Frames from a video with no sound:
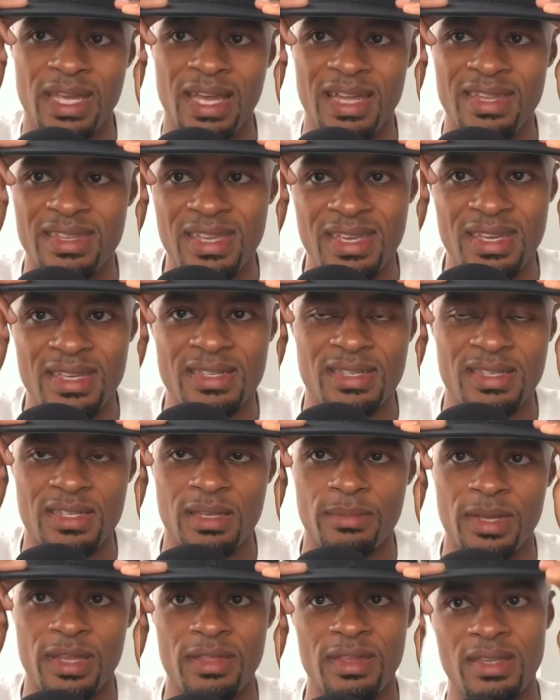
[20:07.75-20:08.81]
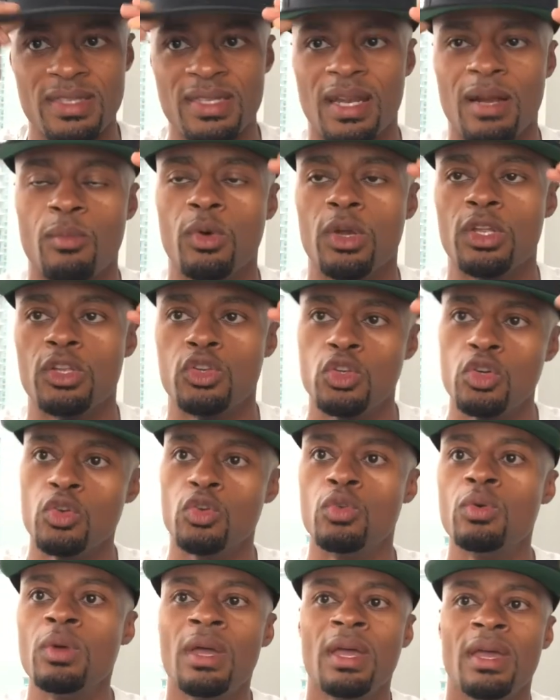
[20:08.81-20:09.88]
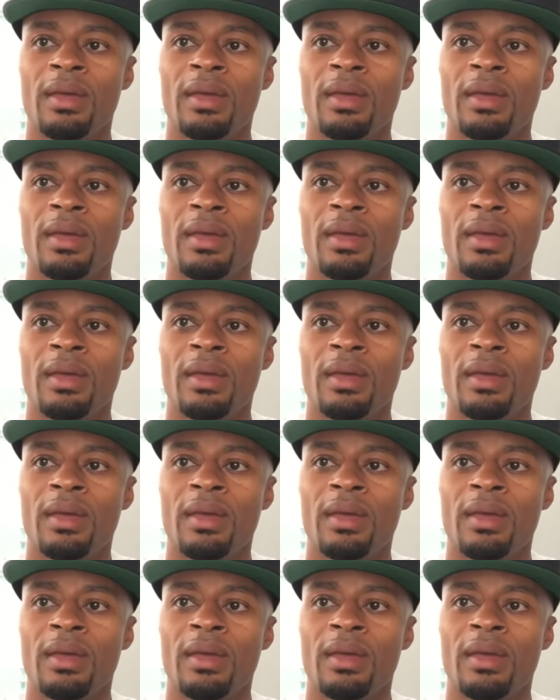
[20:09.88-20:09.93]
ideas and so many things that I want to do